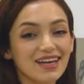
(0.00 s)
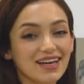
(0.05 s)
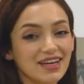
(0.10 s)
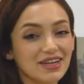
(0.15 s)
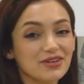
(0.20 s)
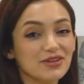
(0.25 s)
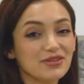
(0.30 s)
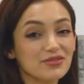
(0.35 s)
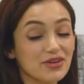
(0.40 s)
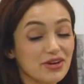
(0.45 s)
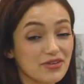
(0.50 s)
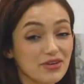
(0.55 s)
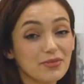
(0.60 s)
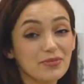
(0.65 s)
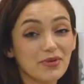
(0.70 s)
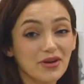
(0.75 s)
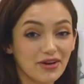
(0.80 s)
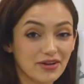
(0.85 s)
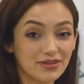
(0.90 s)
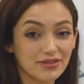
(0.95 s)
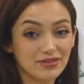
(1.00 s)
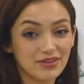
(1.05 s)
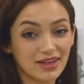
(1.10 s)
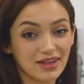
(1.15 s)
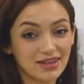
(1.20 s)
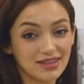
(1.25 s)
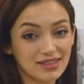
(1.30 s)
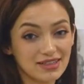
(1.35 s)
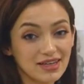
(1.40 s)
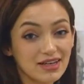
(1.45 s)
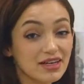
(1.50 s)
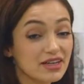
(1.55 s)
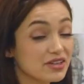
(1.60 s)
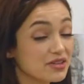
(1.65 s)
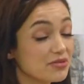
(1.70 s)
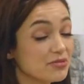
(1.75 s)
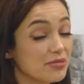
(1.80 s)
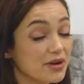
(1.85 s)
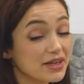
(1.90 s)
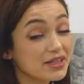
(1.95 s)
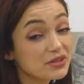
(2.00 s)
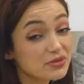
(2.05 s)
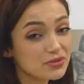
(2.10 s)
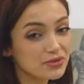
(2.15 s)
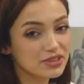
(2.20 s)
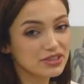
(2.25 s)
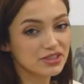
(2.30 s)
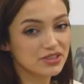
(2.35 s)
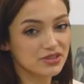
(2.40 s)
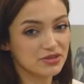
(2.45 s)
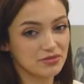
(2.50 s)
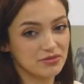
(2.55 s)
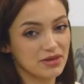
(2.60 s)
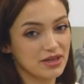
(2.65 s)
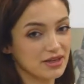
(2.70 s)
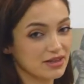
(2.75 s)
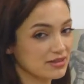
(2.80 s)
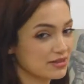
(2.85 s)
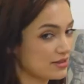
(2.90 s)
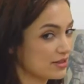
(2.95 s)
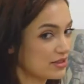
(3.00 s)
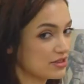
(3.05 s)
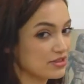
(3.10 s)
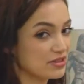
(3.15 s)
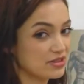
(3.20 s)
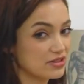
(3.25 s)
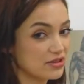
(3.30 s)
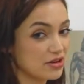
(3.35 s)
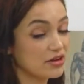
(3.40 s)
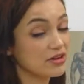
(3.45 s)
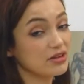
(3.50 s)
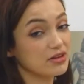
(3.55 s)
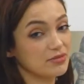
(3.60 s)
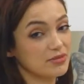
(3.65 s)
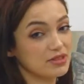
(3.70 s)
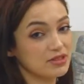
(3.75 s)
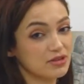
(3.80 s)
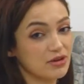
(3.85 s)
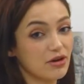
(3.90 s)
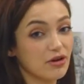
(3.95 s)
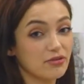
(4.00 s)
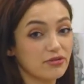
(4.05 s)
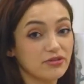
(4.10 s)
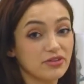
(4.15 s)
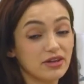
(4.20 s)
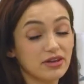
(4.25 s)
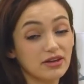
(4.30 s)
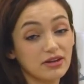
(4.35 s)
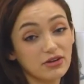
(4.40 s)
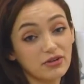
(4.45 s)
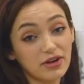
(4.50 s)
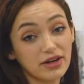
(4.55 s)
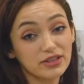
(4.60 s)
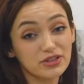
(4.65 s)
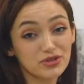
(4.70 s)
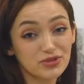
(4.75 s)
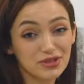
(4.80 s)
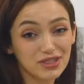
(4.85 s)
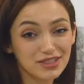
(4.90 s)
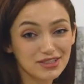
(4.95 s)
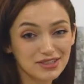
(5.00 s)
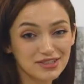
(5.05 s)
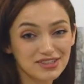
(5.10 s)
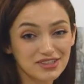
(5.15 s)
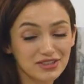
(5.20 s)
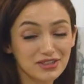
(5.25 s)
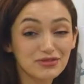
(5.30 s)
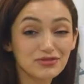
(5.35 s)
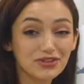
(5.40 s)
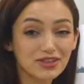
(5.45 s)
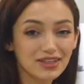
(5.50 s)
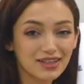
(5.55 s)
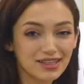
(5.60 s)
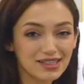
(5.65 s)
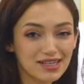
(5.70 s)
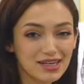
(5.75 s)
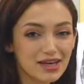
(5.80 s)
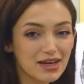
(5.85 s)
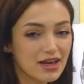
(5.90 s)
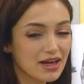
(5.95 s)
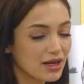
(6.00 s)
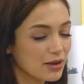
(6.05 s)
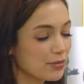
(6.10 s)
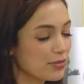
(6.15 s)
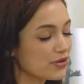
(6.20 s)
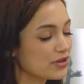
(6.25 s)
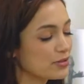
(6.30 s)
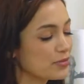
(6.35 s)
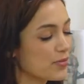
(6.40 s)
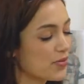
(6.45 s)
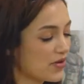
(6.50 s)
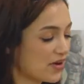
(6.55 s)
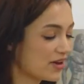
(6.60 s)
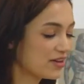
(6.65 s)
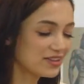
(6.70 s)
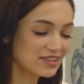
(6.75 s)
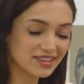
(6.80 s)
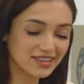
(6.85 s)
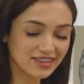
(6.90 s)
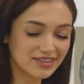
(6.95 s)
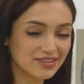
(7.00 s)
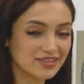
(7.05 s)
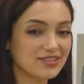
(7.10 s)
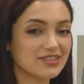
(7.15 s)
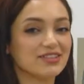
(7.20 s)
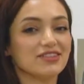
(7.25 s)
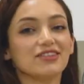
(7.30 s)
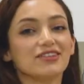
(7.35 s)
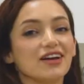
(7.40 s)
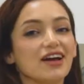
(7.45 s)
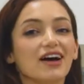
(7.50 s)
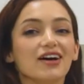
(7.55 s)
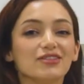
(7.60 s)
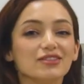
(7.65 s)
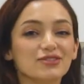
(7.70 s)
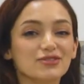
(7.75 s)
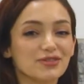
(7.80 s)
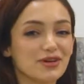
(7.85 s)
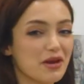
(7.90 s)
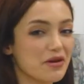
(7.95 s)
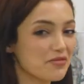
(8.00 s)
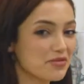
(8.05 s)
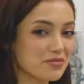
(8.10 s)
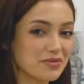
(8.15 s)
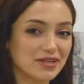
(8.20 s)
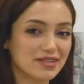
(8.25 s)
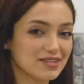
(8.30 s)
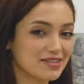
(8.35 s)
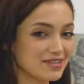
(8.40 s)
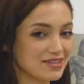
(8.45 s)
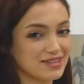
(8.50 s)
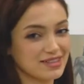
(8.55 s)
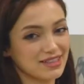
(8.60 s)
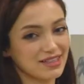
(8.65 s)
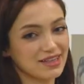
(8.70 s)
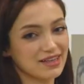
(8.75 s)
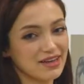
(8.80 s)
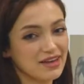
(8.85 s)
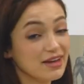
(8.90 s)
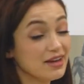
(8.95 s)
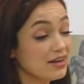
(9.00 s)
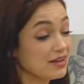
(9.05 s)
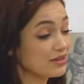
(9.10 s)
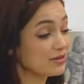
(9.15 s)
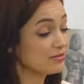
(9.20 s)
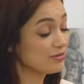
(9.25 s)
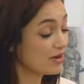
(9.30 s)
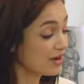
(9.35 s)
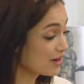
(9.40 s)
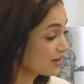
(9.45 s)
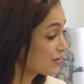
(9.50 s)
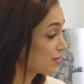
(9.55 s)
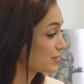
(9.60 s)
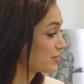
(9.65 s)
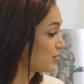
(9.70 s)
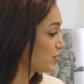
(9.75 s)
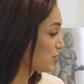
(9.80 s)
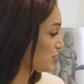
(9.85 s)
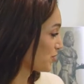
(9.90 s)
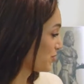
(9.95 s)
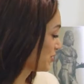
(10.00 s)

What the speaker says: and you're very proud of that, you might wish to make such a document of their graduation certificate and put it proudly onto your house for everybody to see. You might also throw